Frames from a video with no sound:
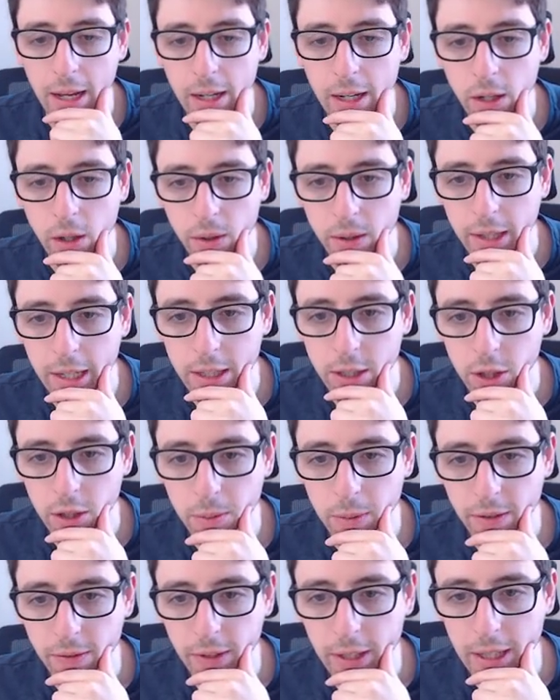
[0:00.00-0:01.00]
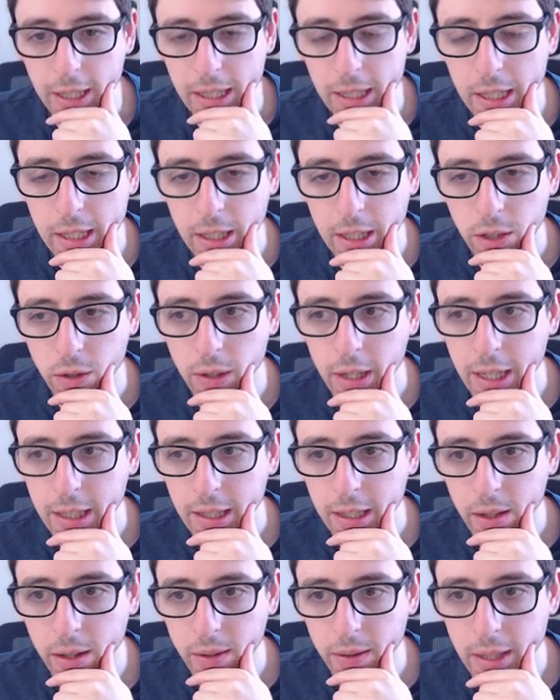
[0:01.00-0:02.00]
I don't know. That's just my feeling. So
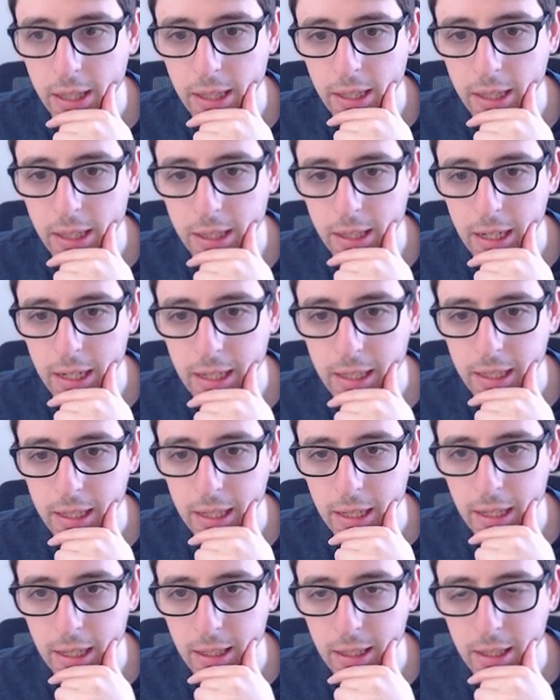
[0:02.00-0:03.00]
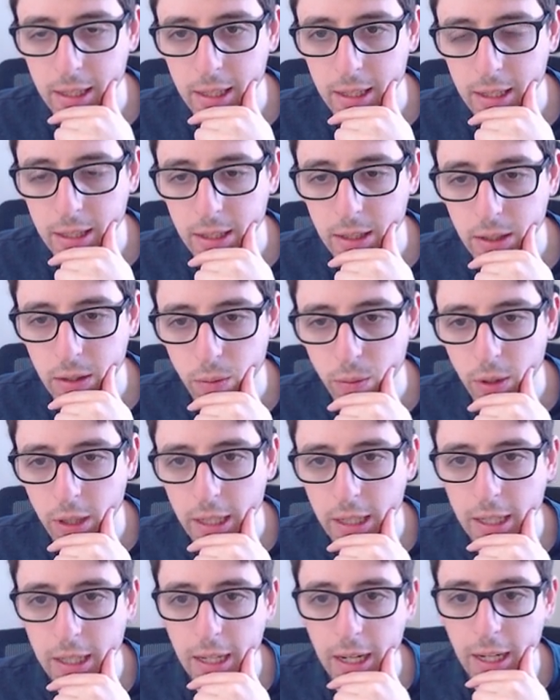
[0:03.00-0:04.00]
knight d3 takes takes,
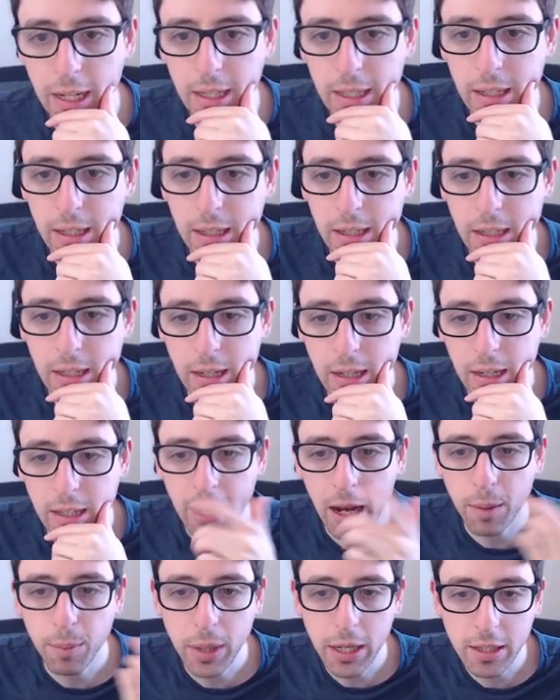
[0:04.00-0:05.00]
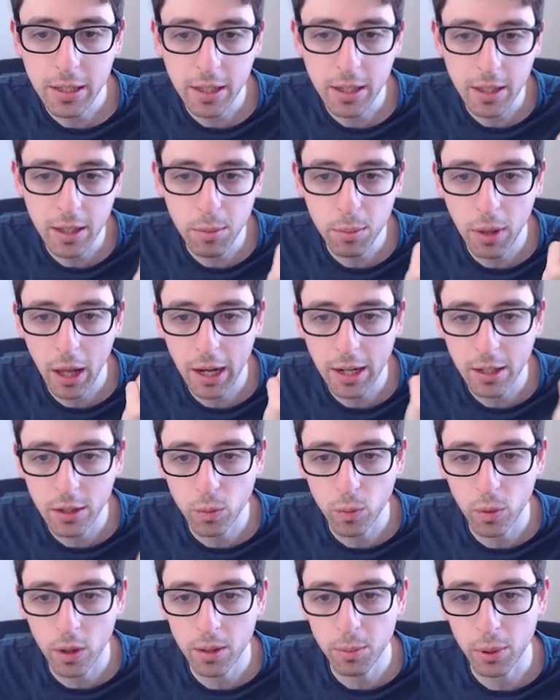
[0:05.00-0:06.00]
rook e8. Now, basically, black
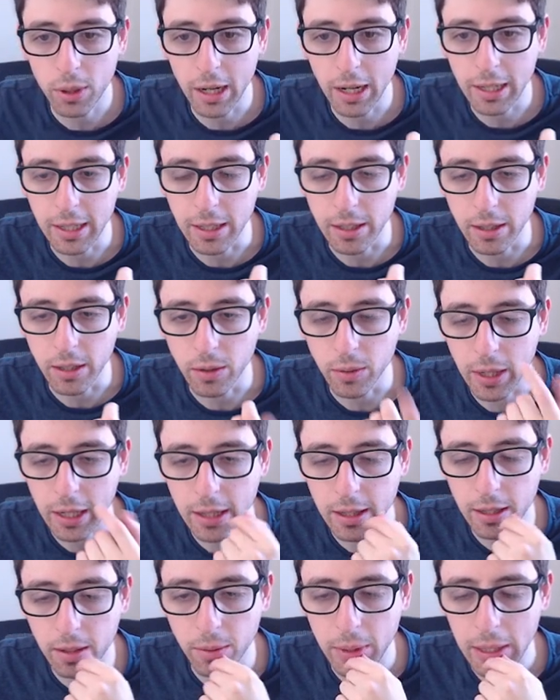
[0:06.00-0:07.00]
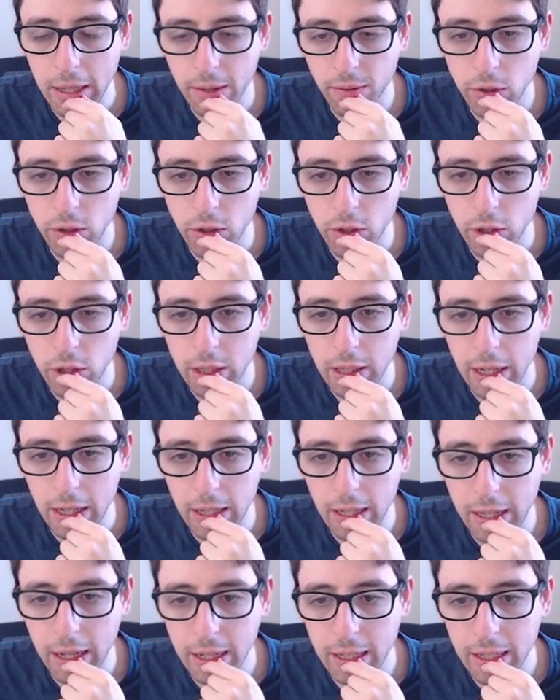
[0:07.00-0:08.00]
has one plan here, right, that we have to
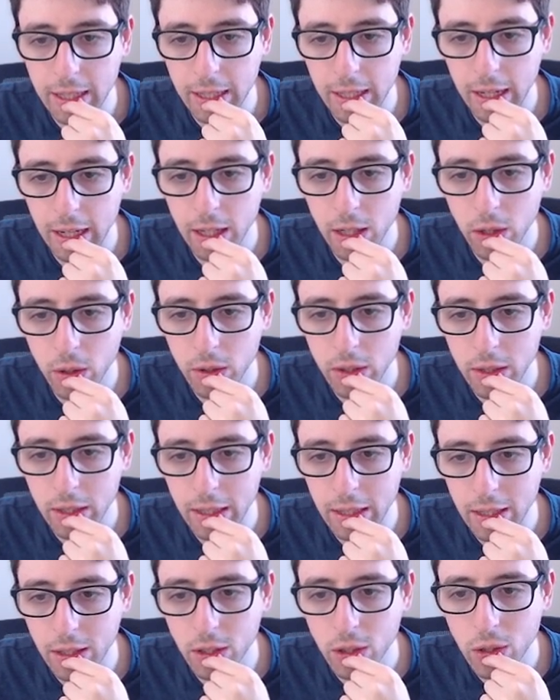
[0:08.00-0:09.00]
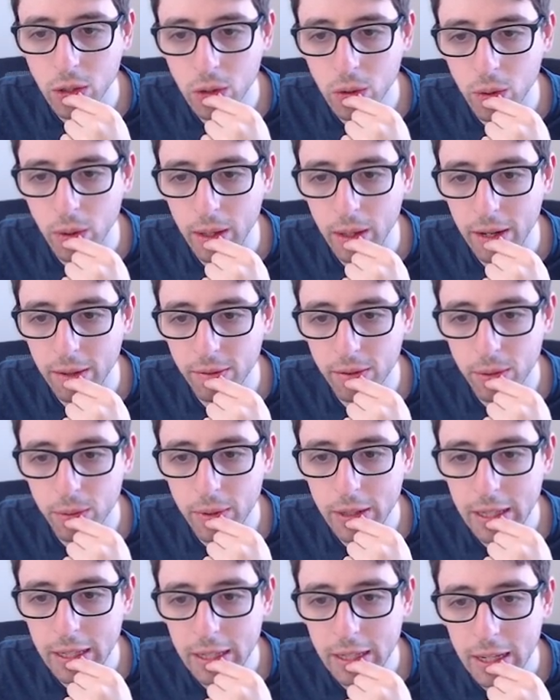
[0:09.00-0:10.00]
understand, and that is king goes to e2 or
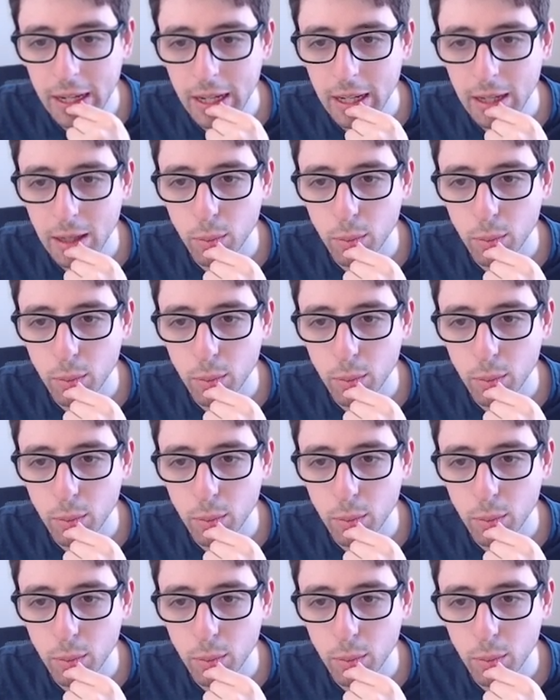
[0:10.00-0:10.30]
f3,